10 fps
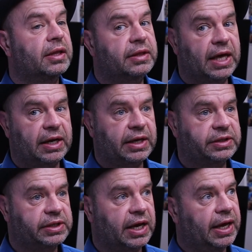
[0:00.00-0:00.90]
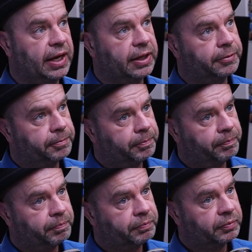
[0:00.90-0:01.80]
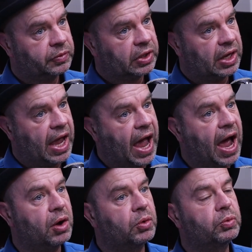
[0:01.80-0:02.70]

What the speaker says: Then I say, hey, how